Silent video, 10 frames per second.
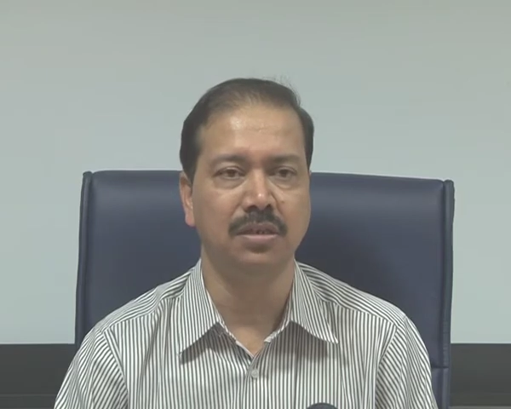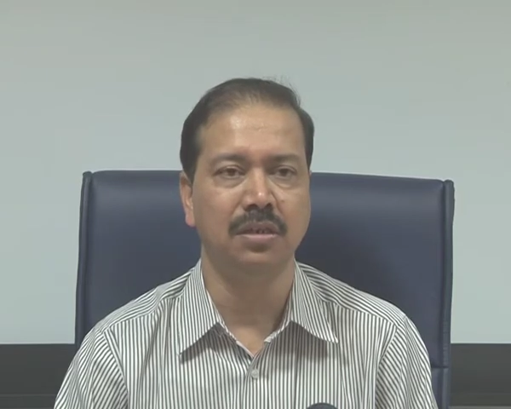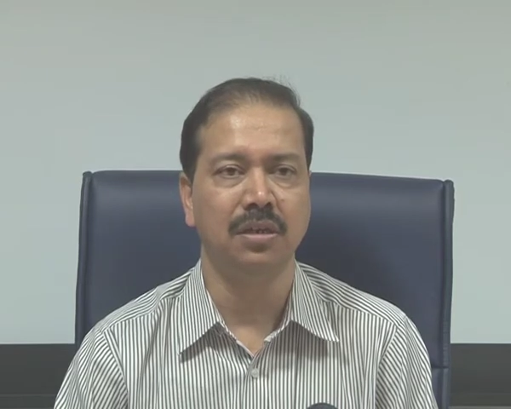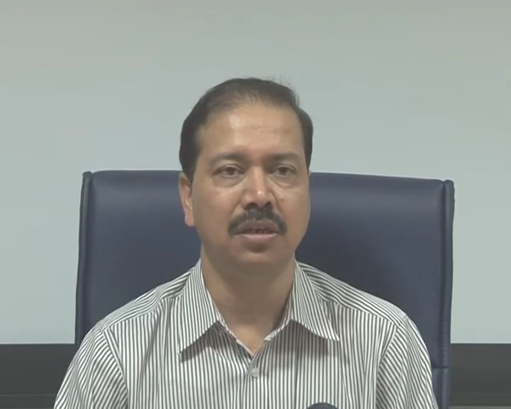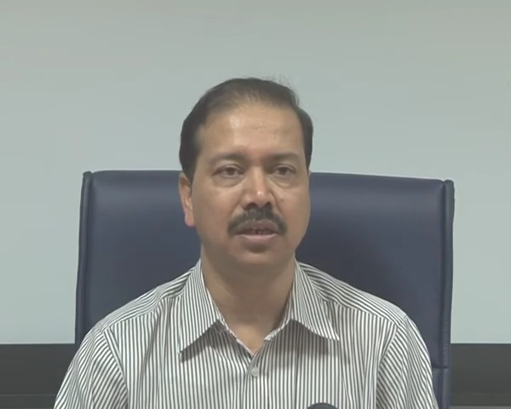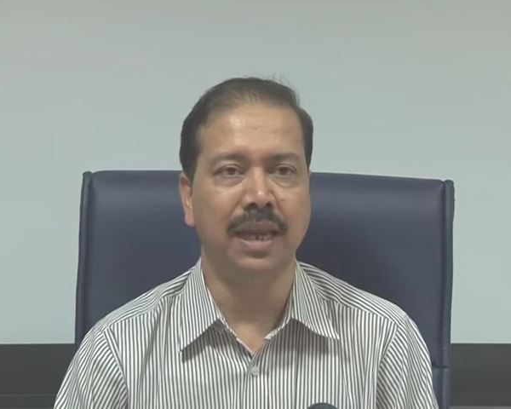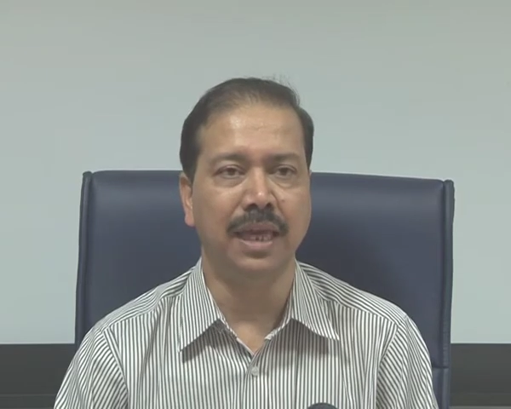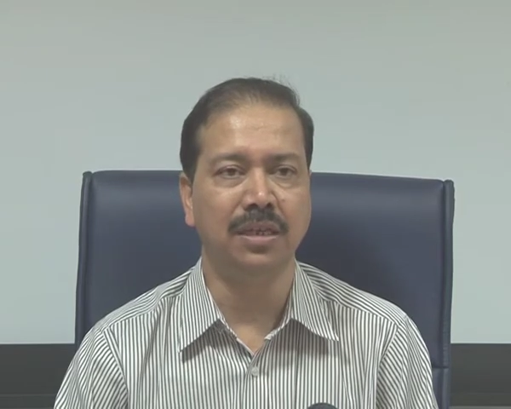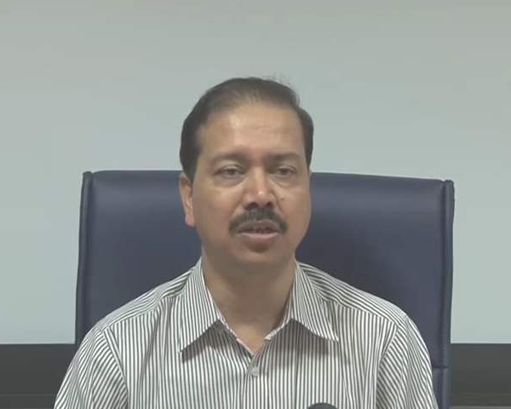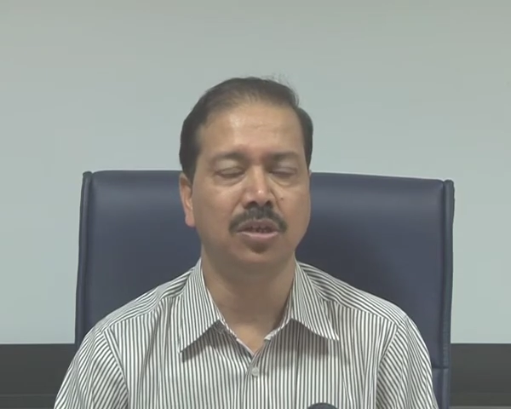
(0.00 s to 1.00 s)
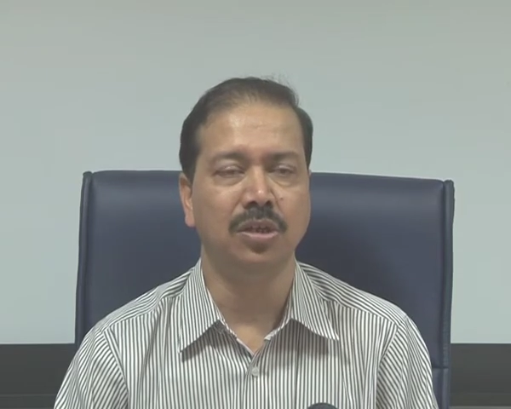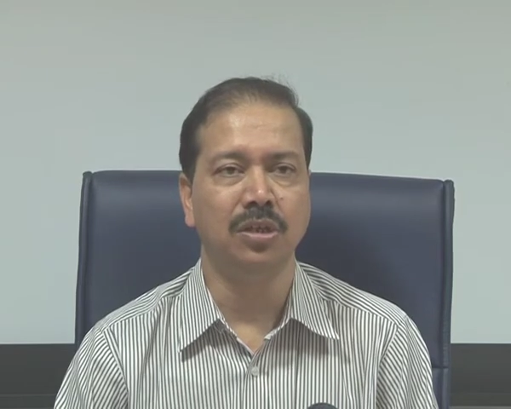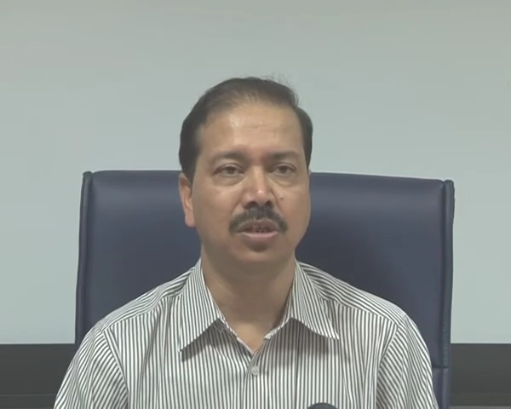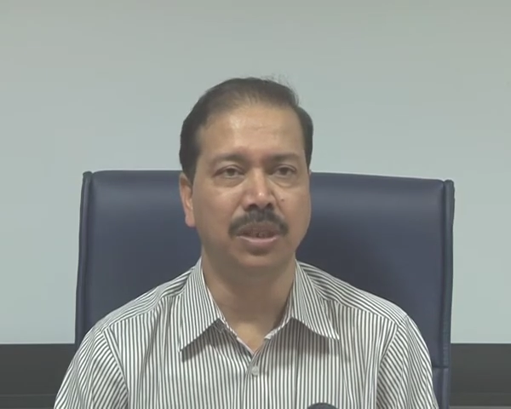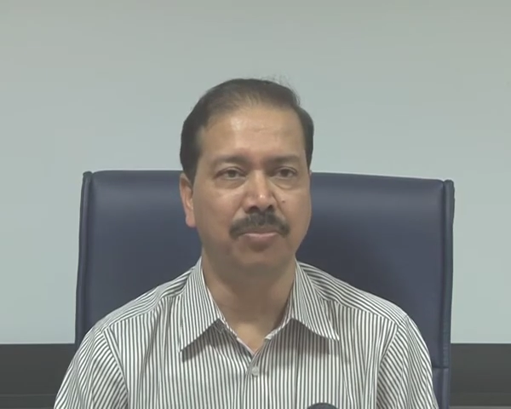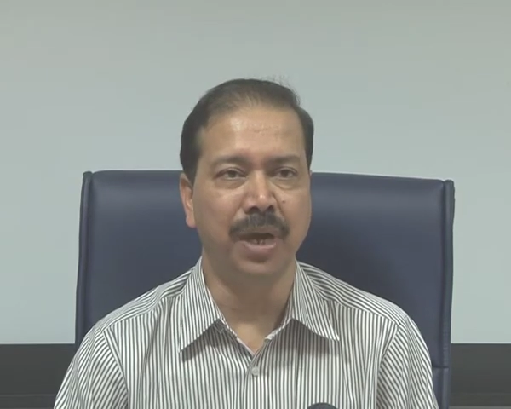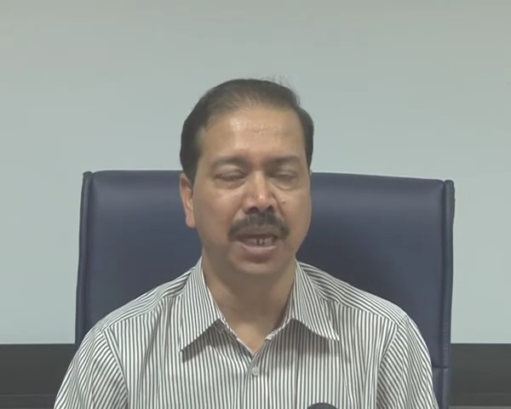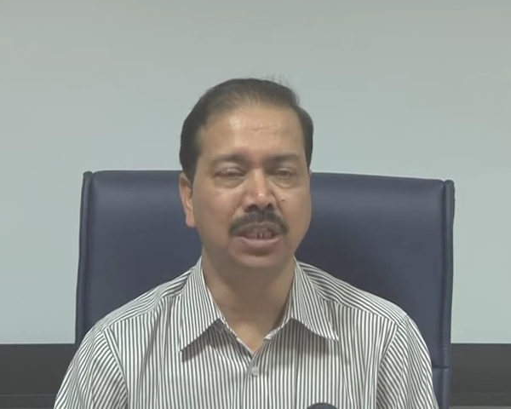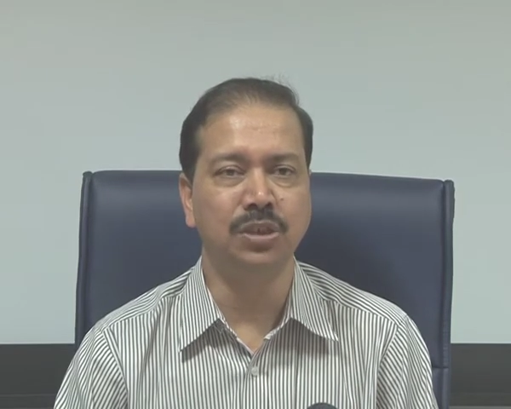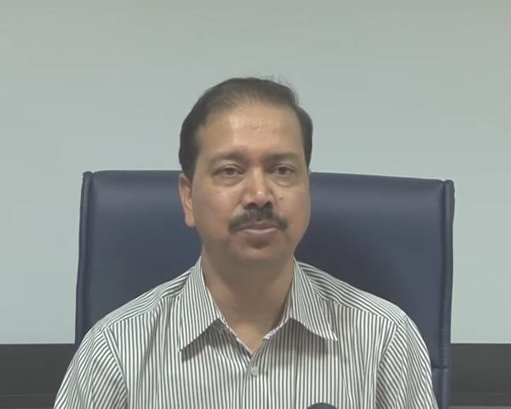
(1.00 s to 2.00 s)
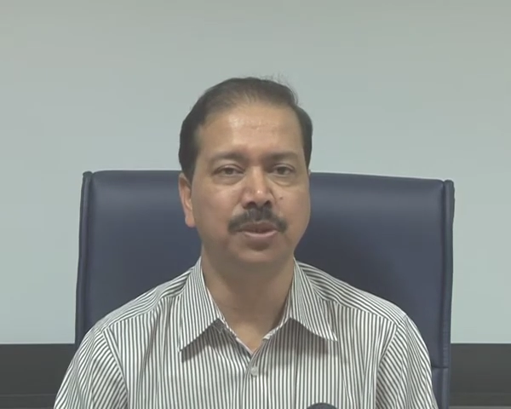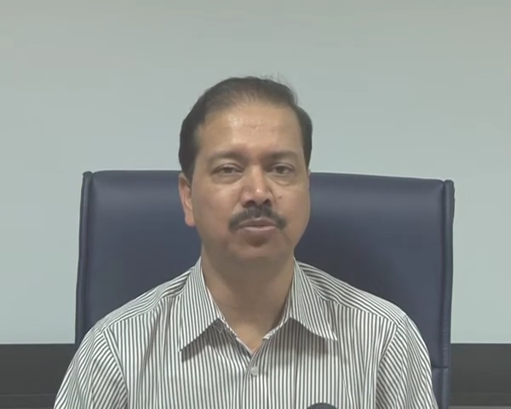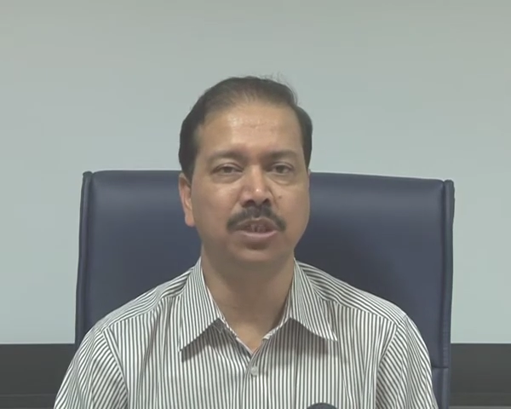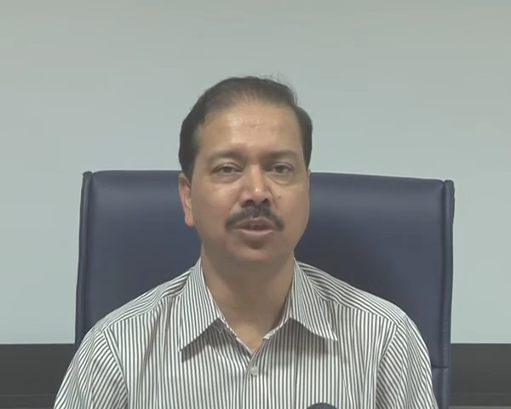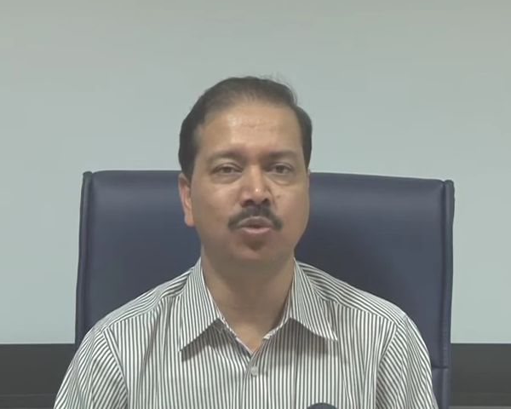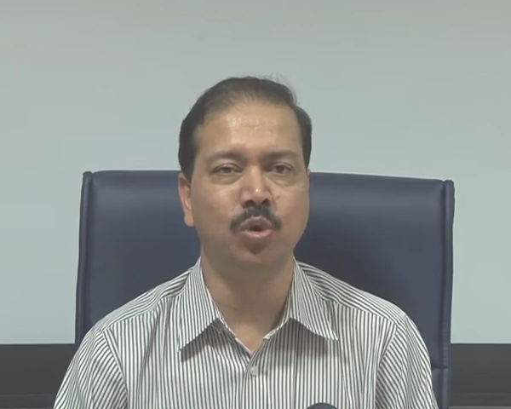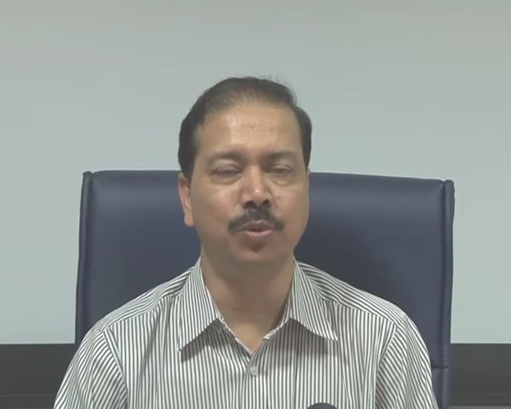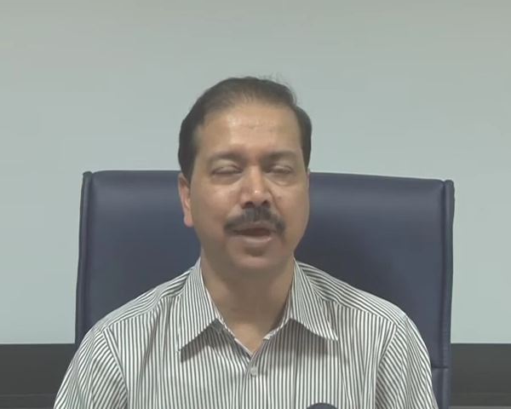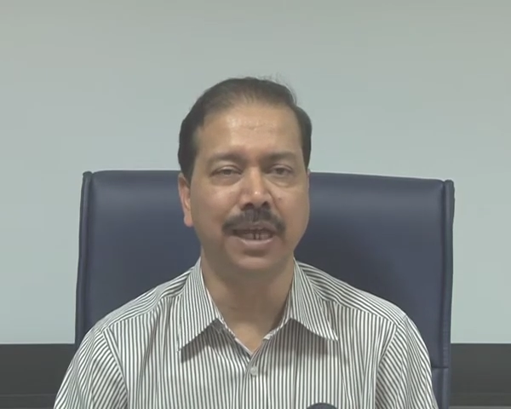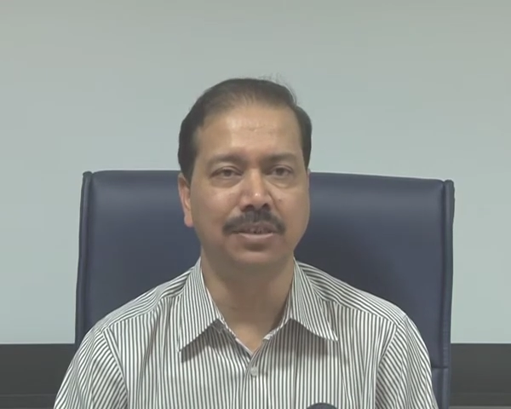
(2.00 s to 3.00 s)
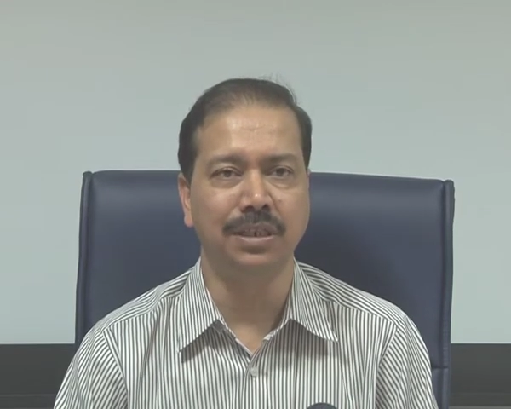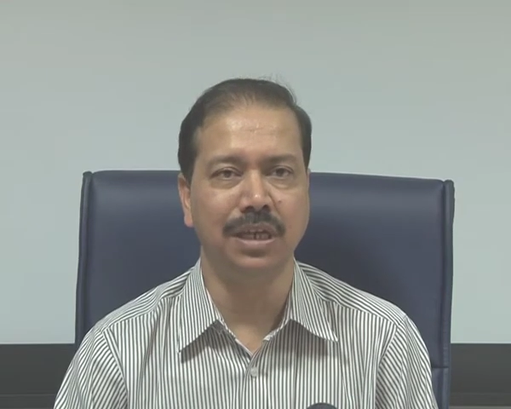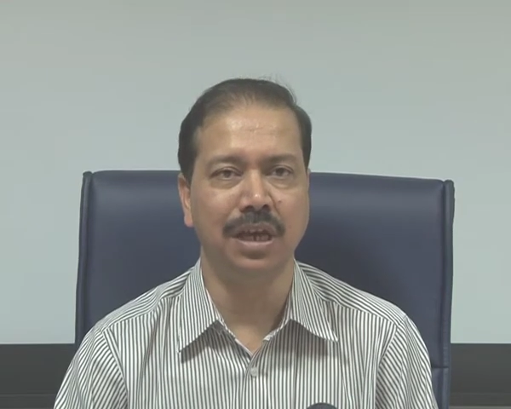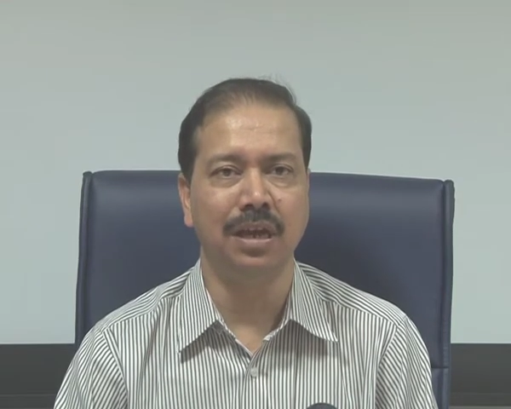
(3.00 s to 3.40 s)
like the balance between the good bacteria